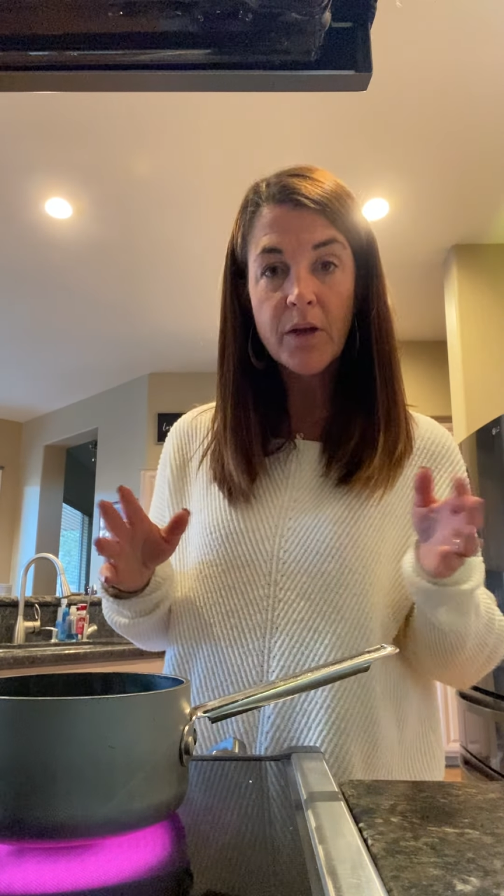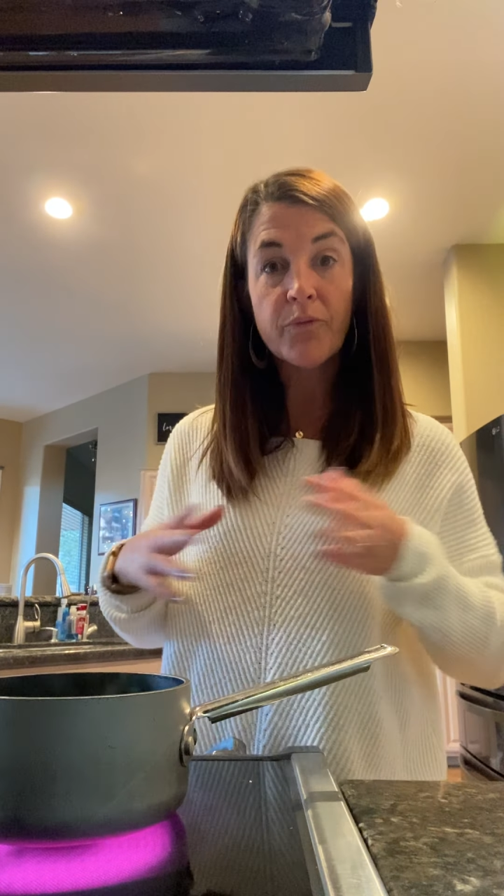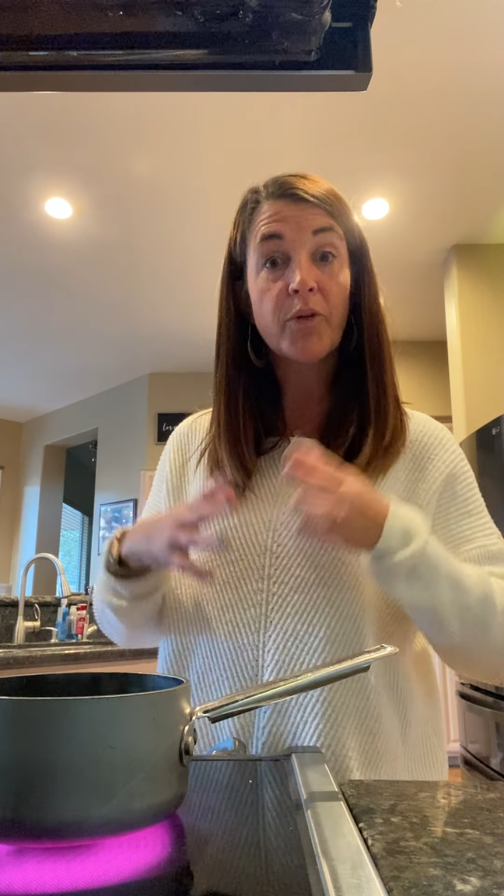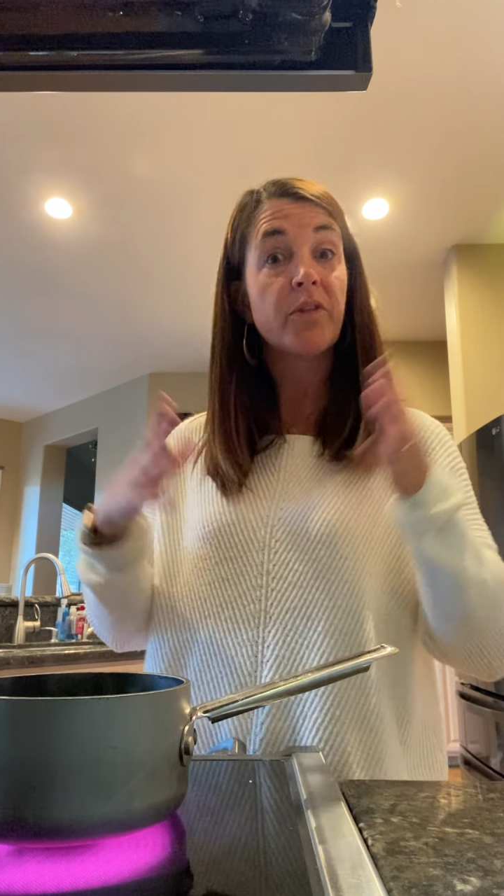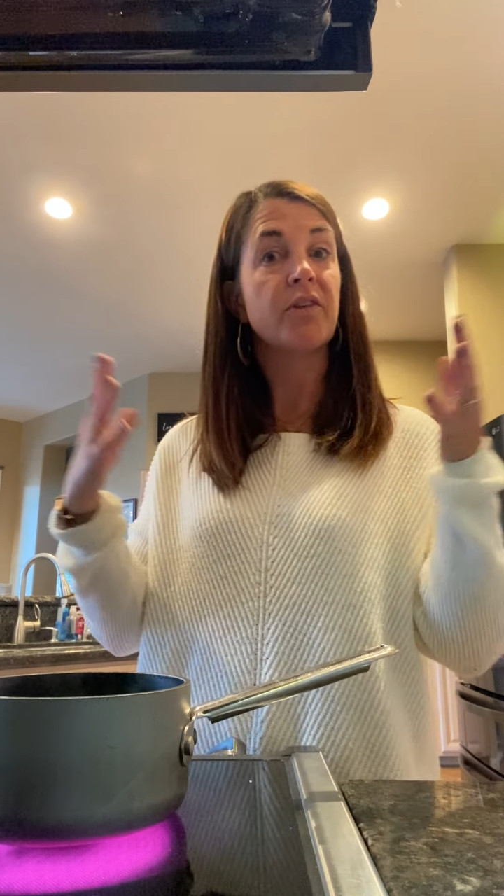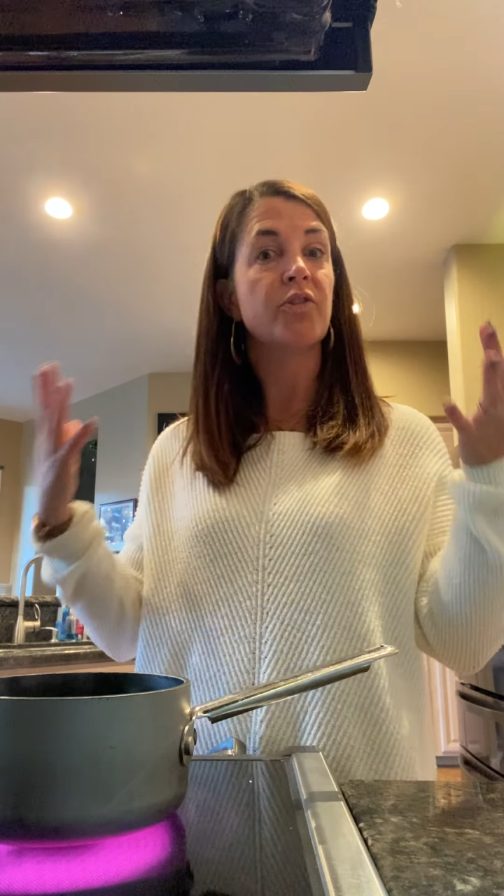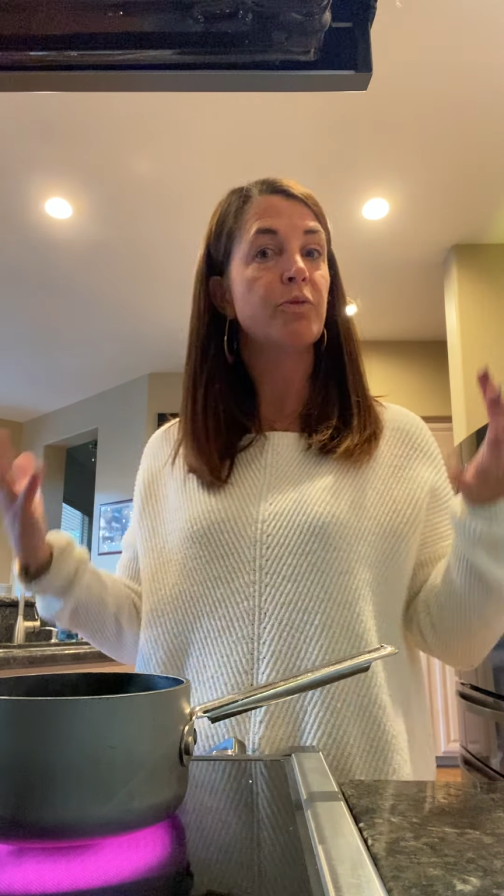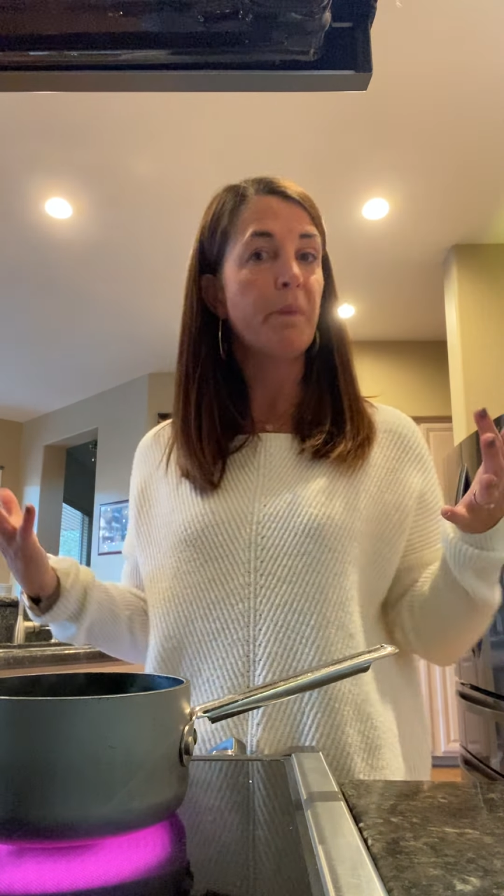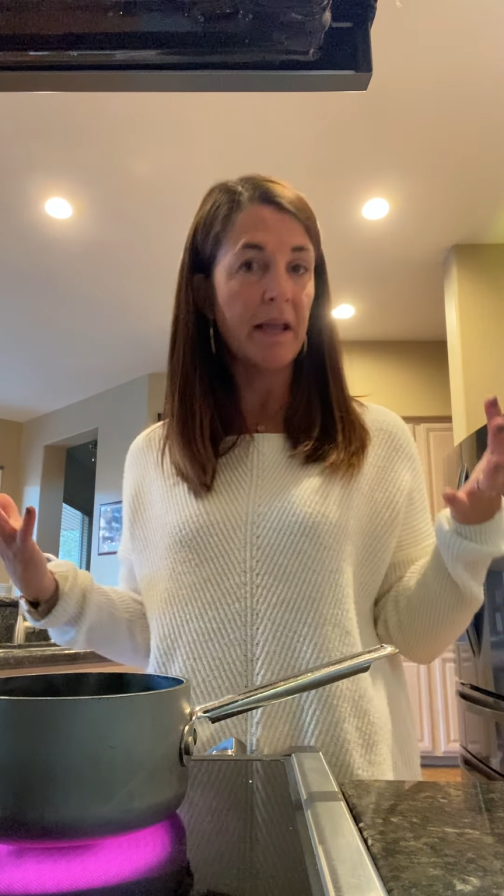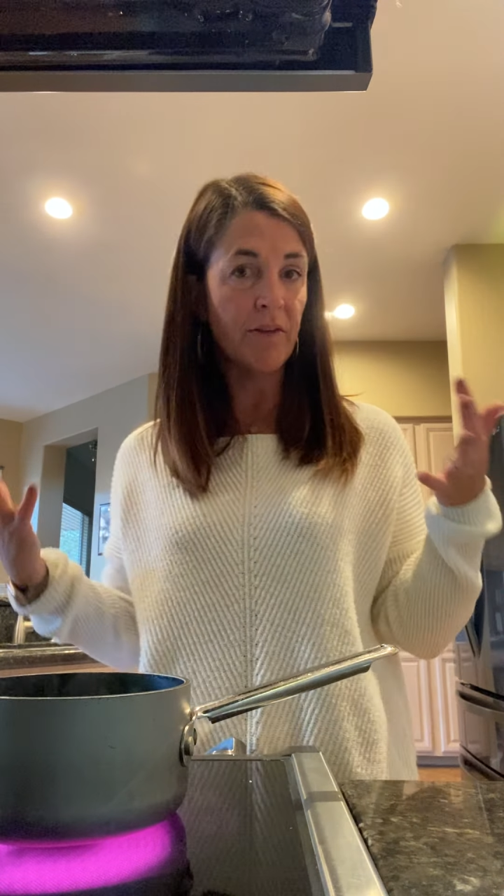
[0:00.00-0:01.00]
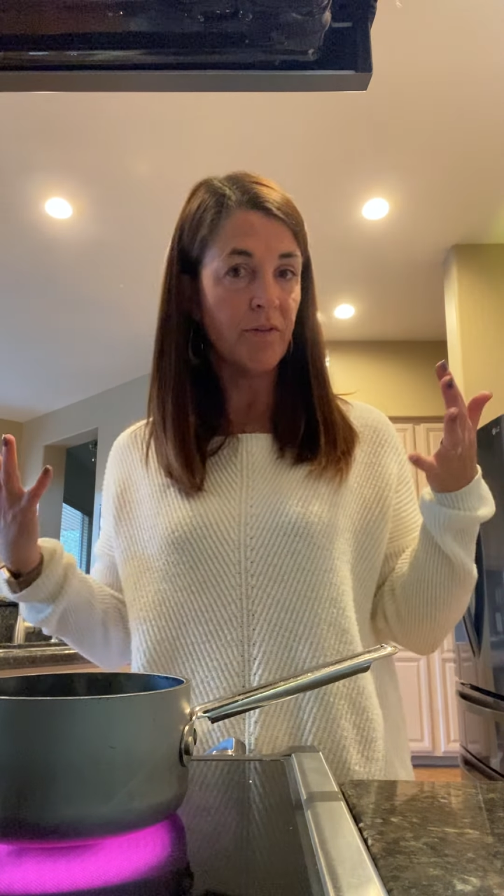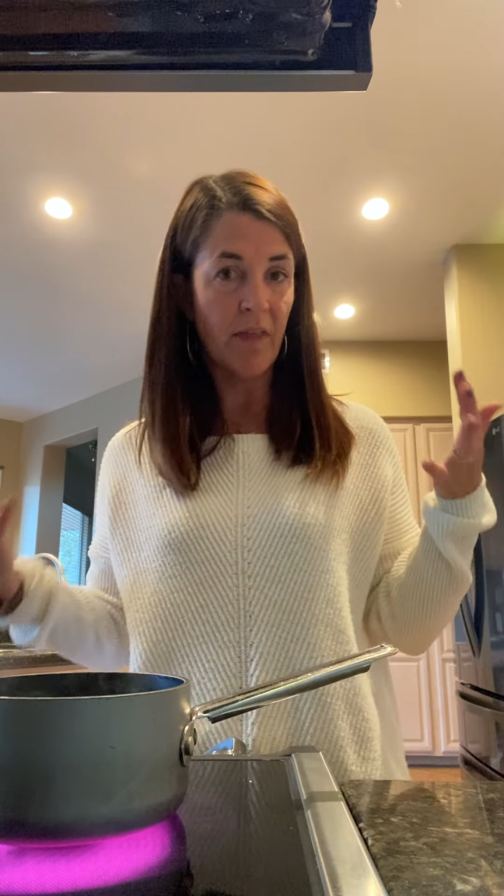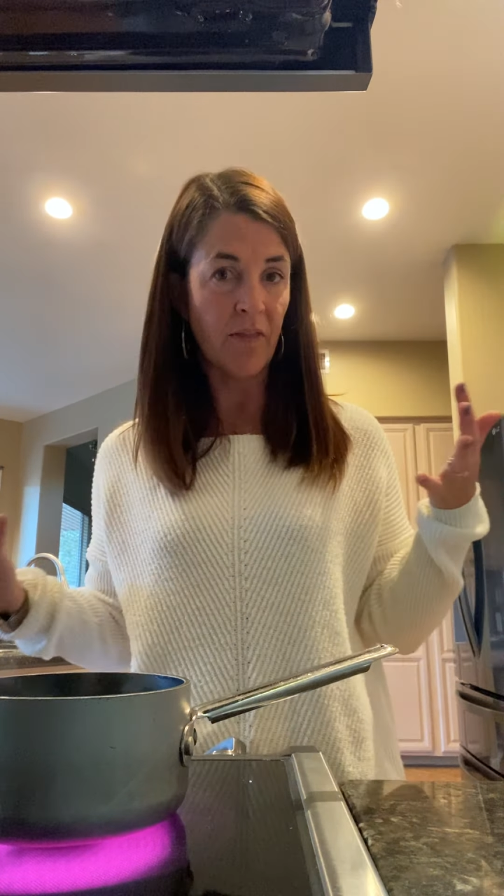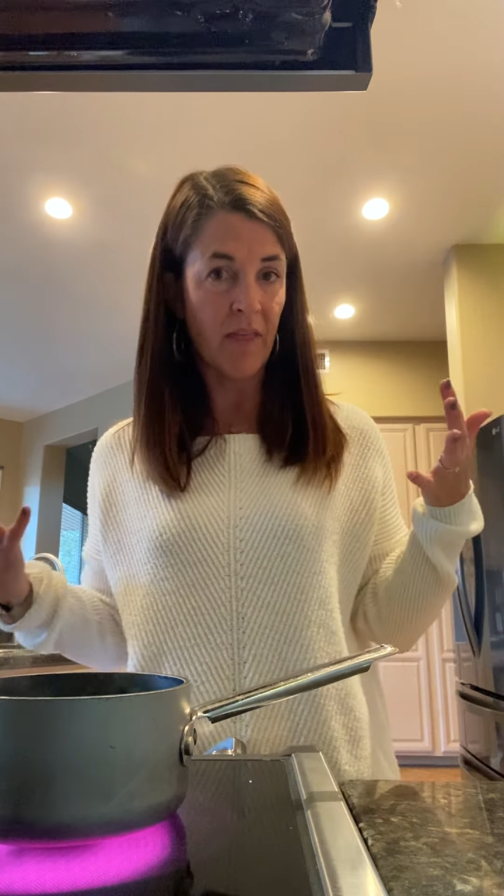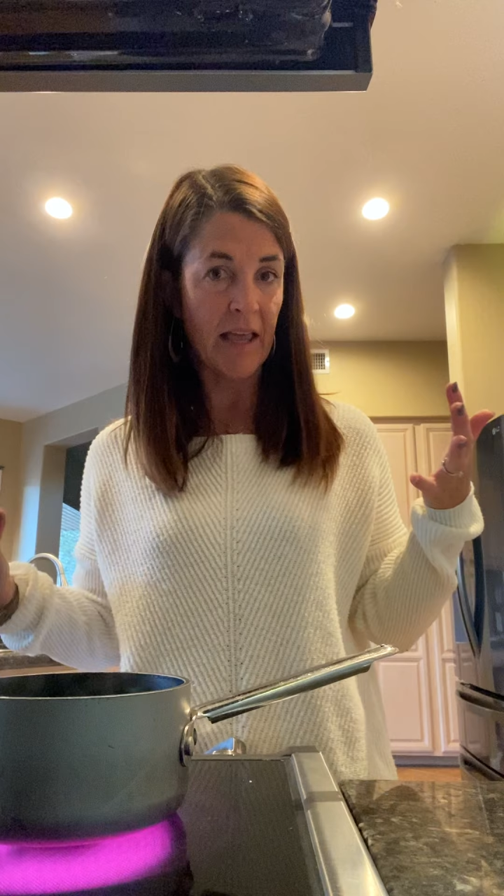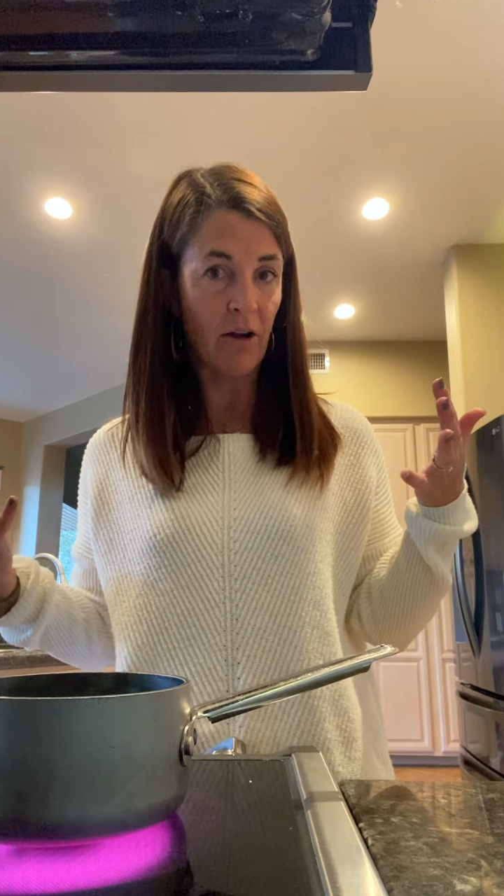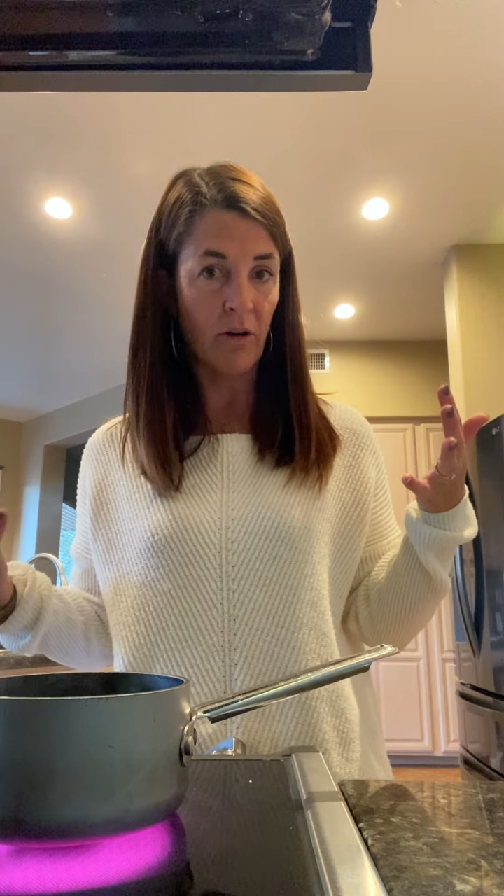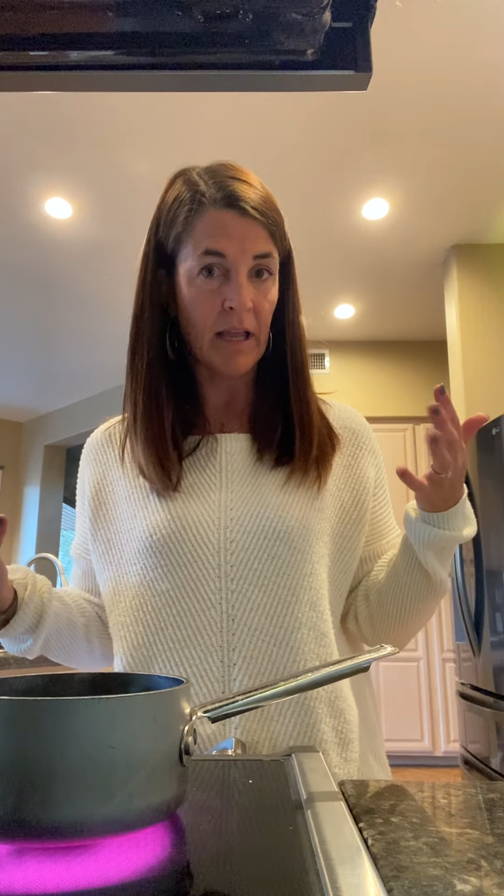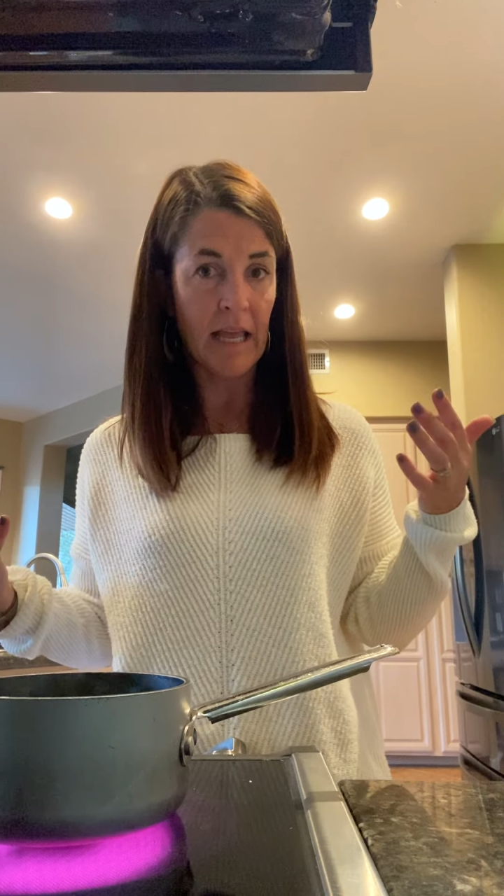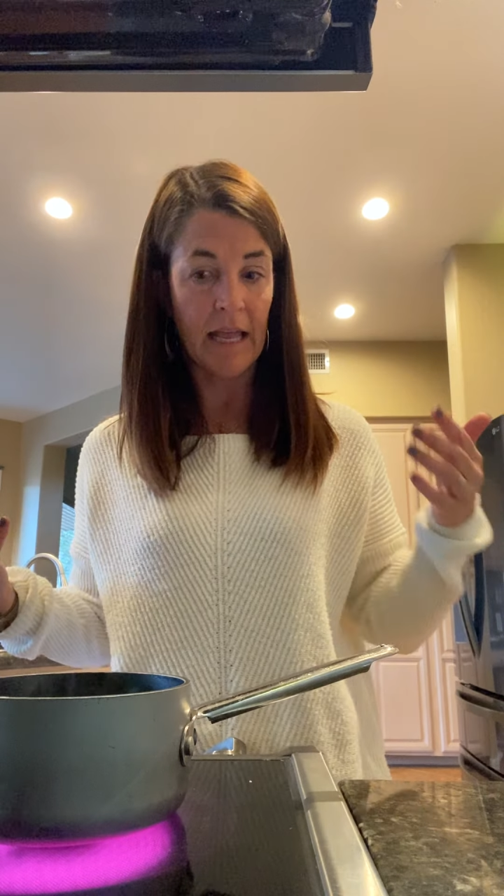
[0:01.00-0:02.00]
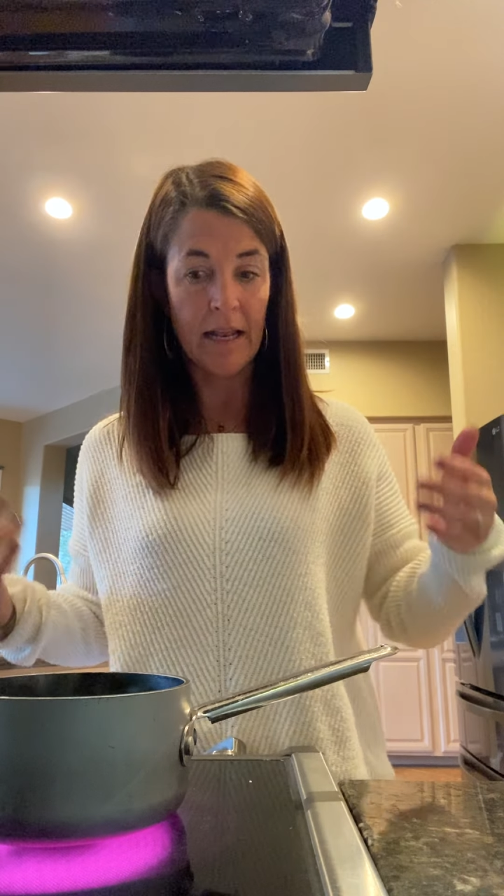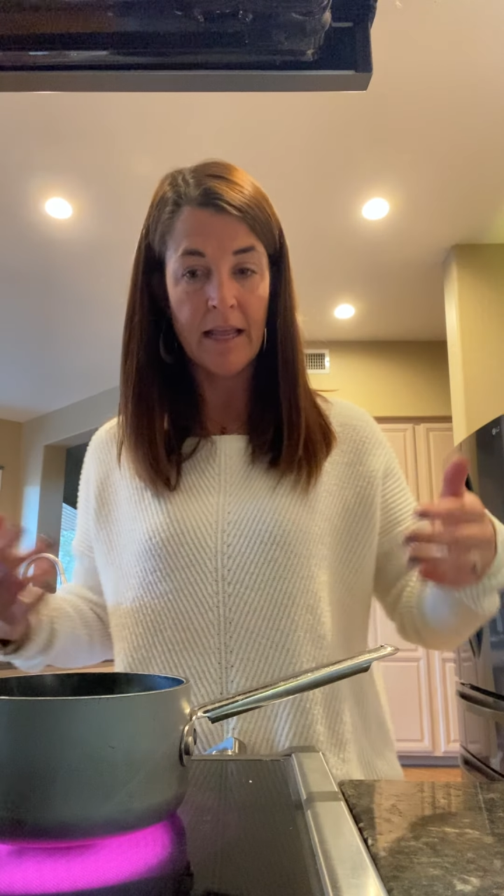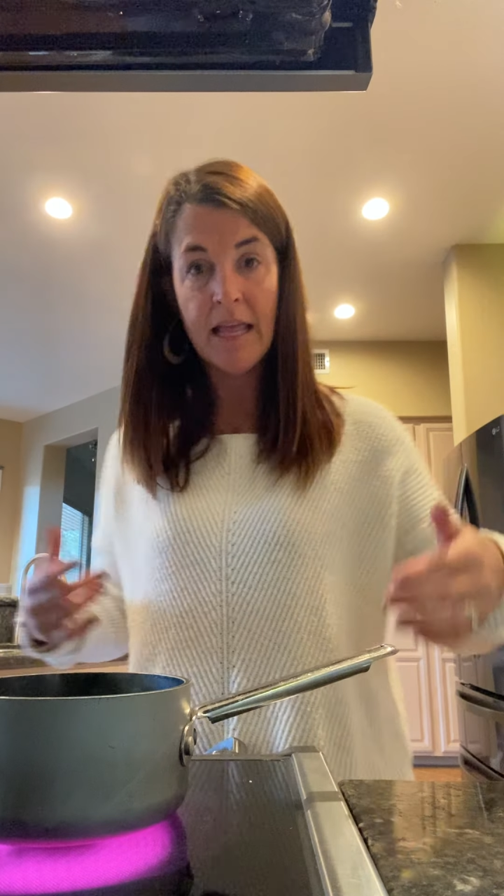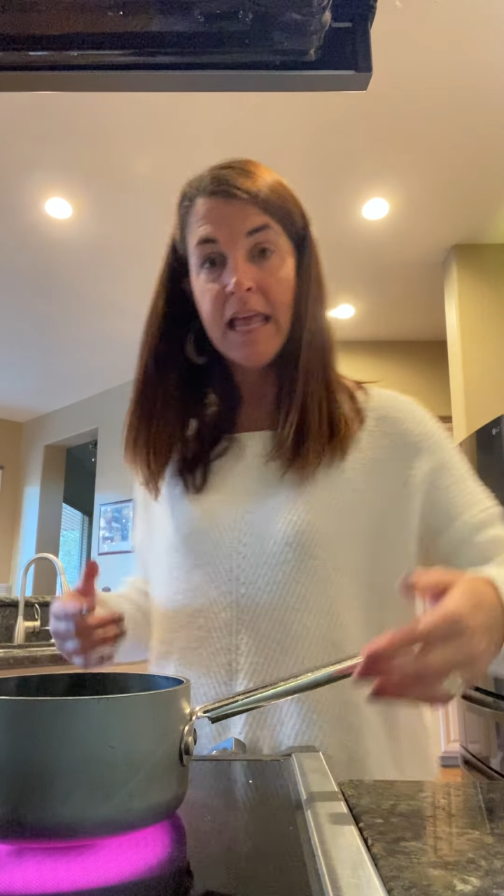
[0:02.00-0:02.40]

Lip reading: for the space that they are in.